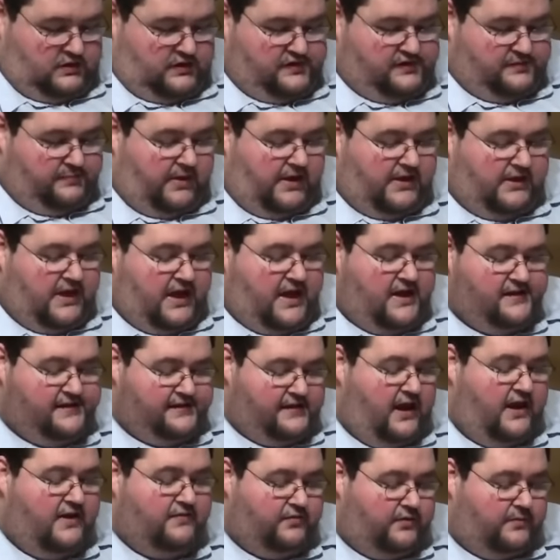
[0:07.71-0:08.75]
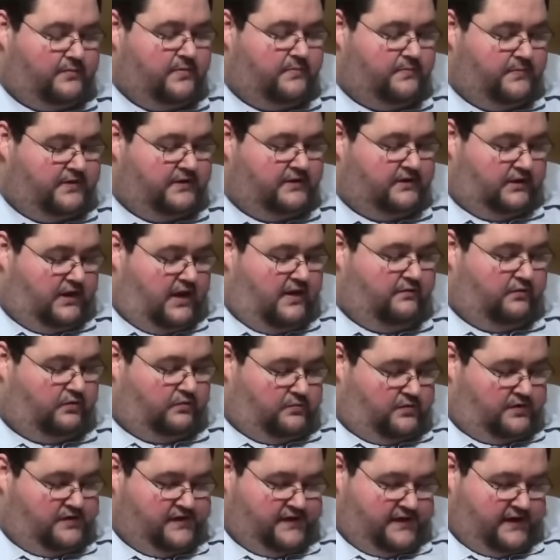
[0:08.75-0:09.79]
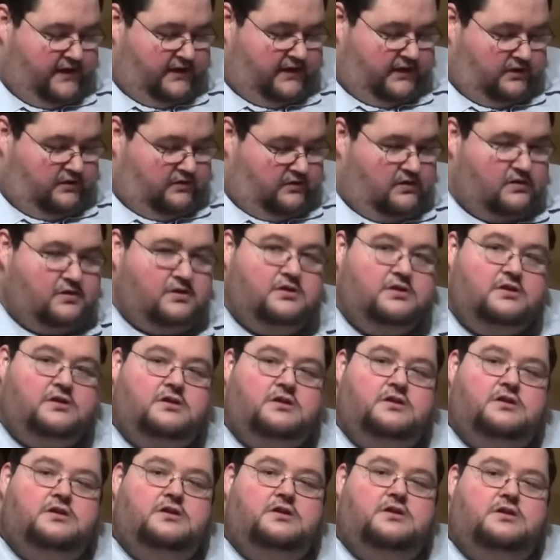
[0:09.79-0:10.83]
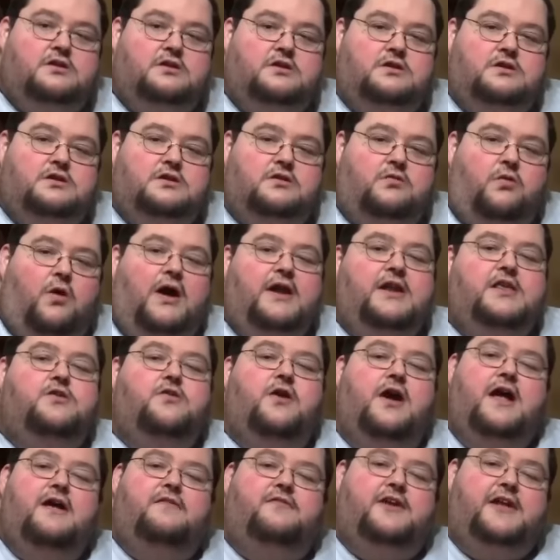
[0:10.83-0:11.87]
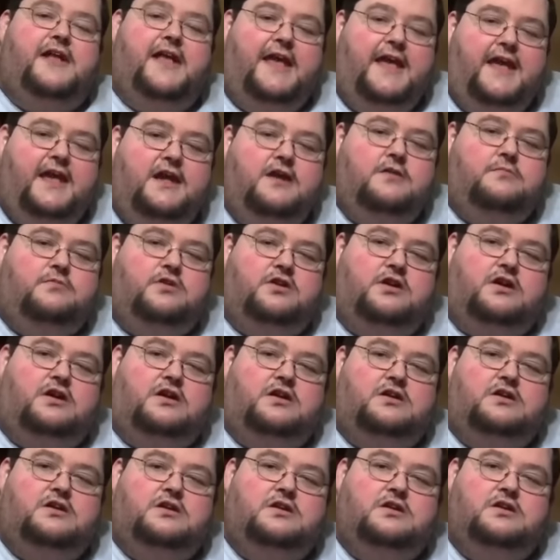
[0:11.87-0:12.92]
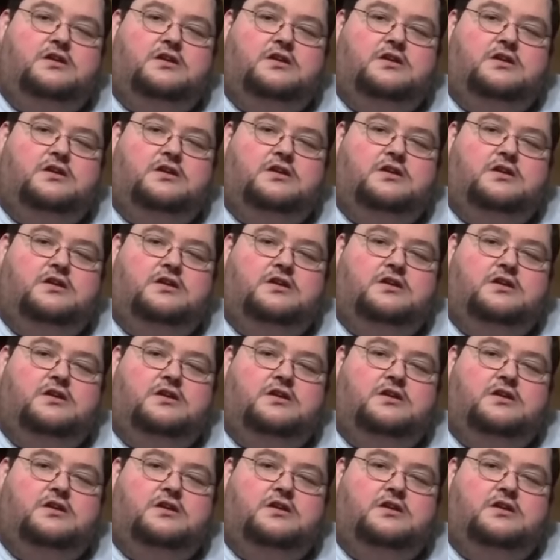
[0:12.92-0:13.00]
This is my last life. Let me beat the level. 1 second. Why do you have a camera?